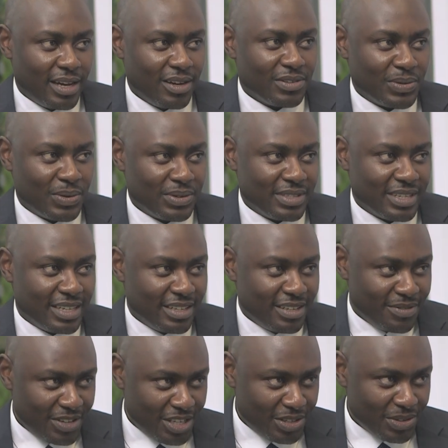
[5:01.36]
households and
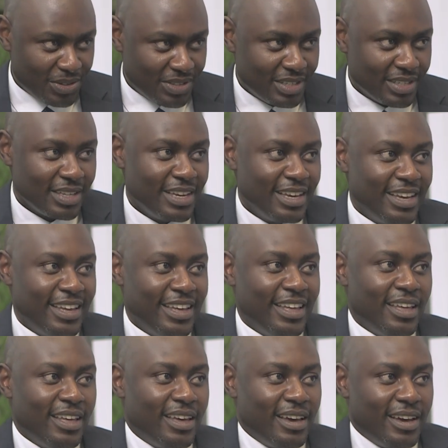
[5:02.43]
individuals,
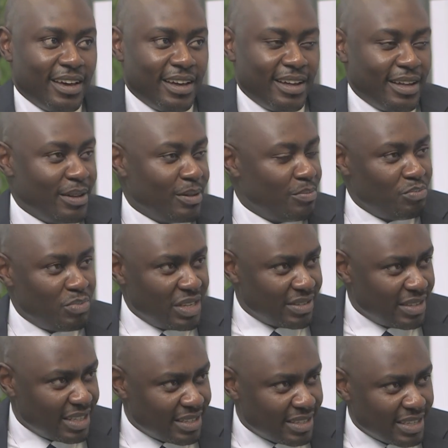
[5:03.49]

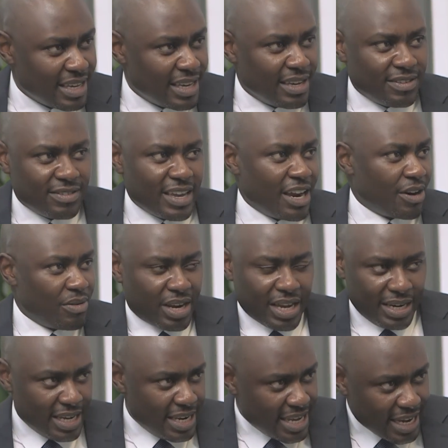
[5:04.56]
businesses, agri,
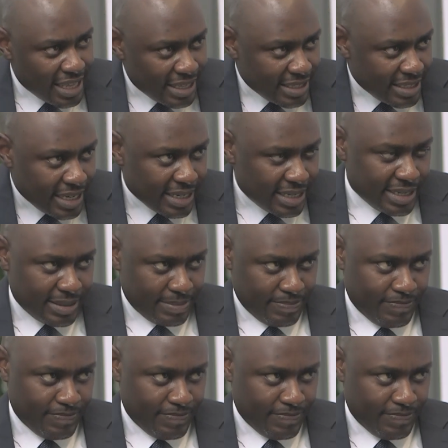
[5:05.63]
and any other sector.